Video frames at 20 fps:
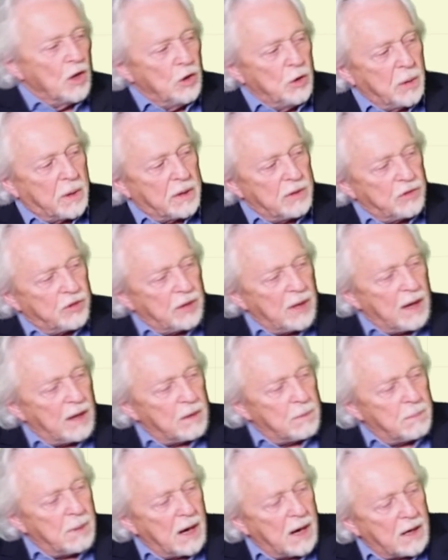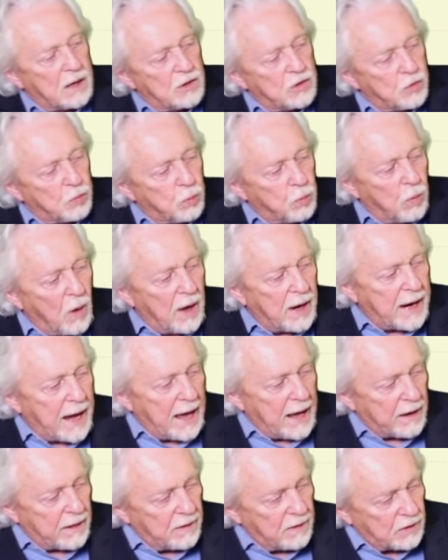You can see how the markets run
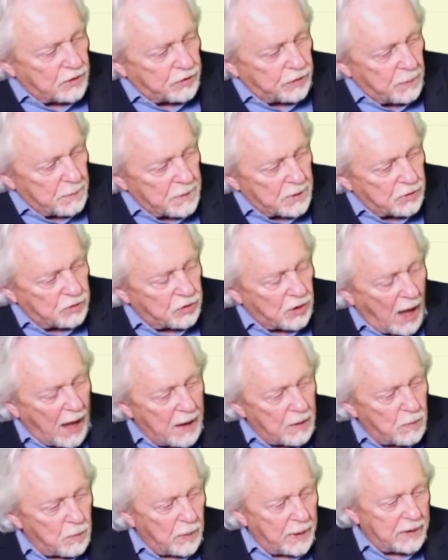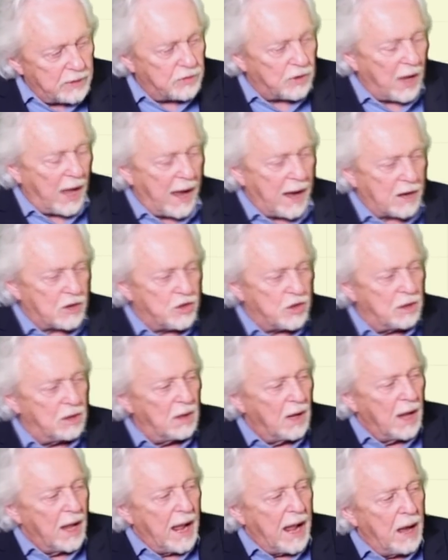out of this from the sideways action,
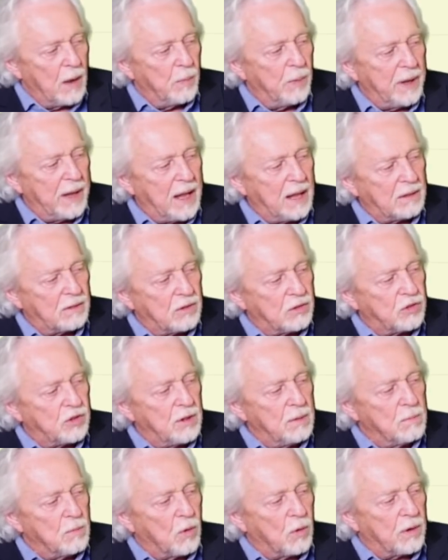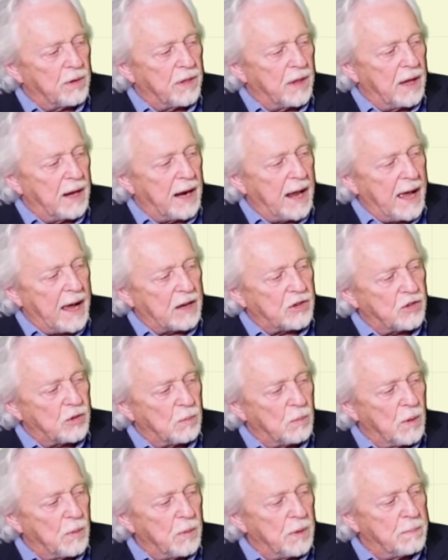and we get to see more of that
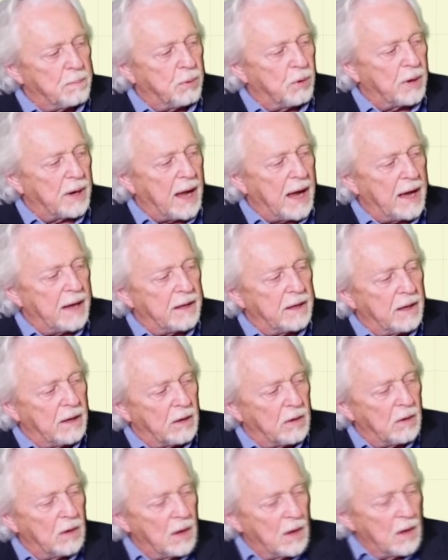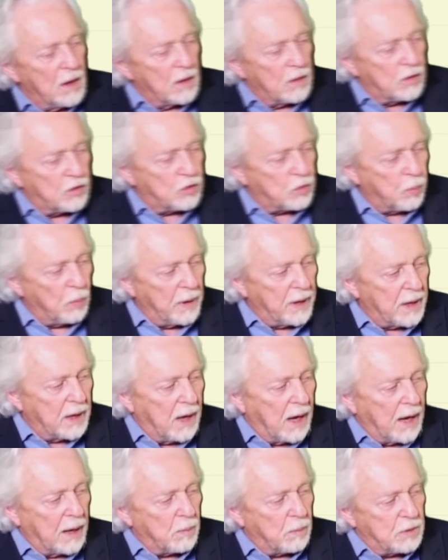action when we put on here the swing
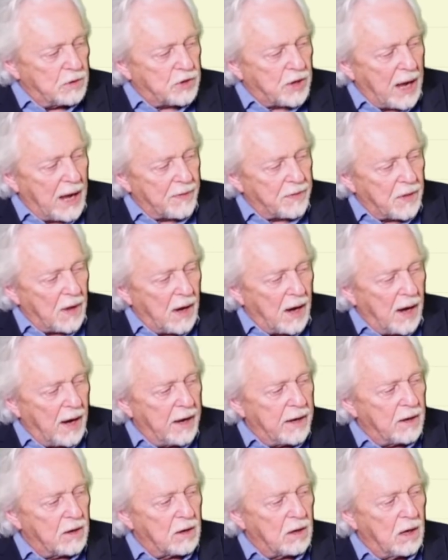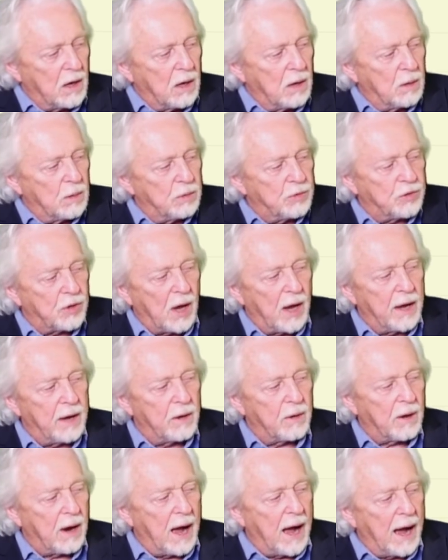line, which got the higher lows,
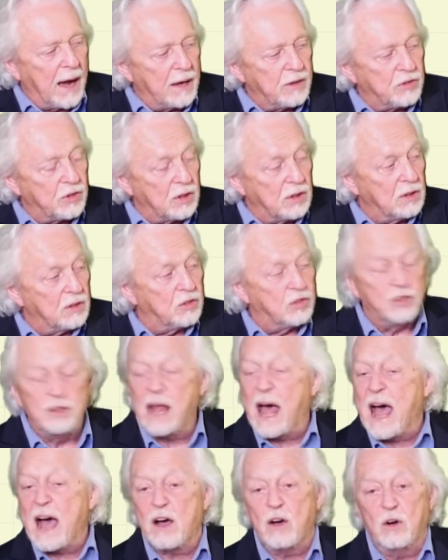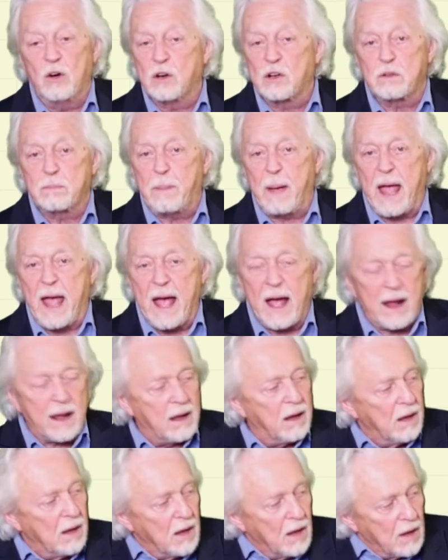higher highs, and it's not looked back.
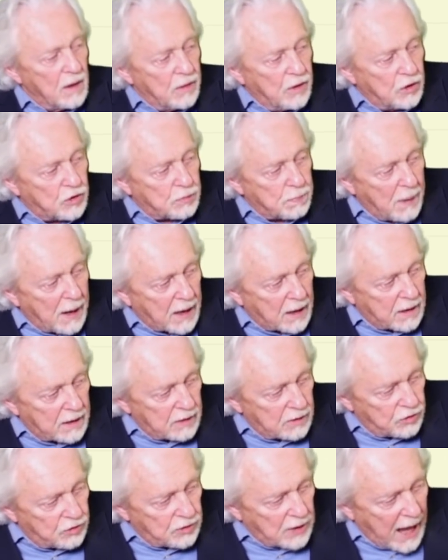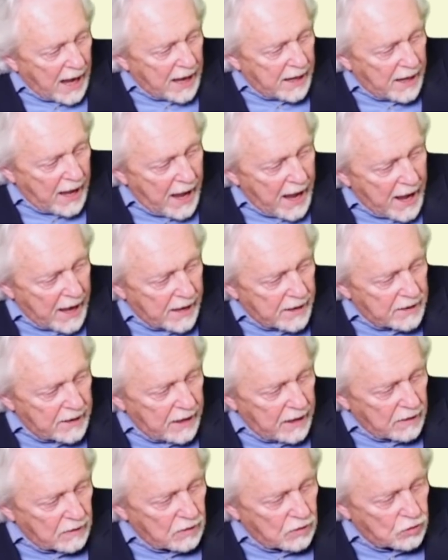This market has not had,
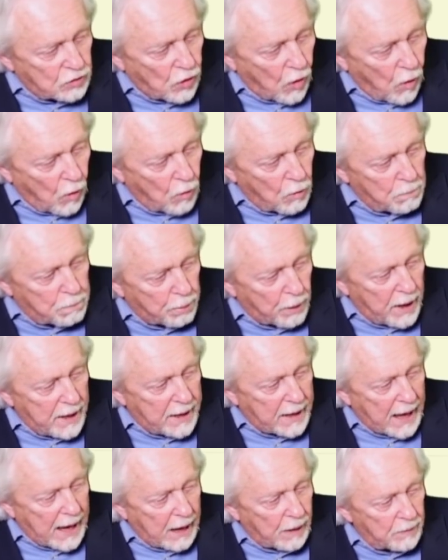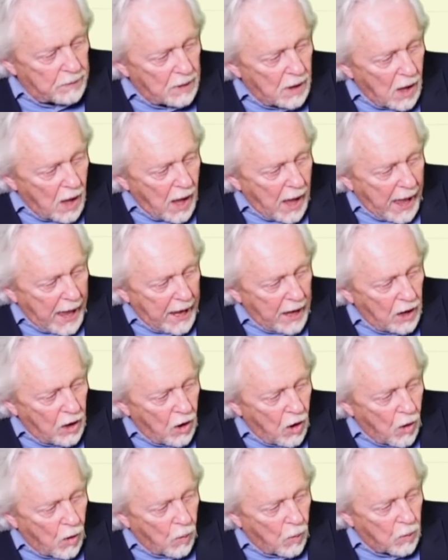in this whole breakout, a
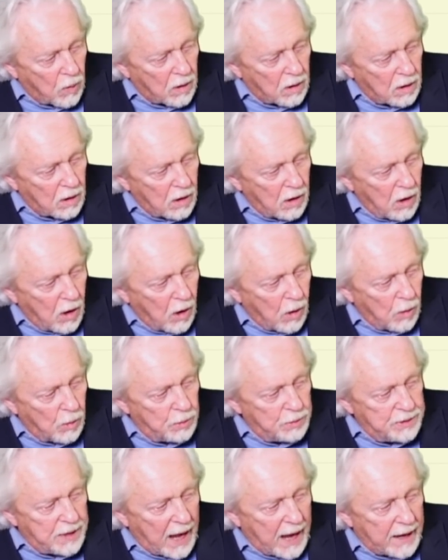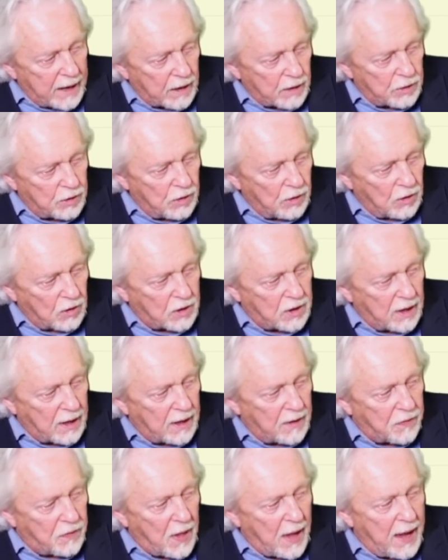lower low day. Are you looking
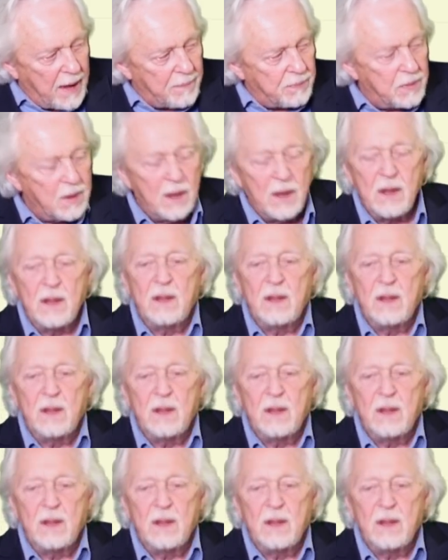at that?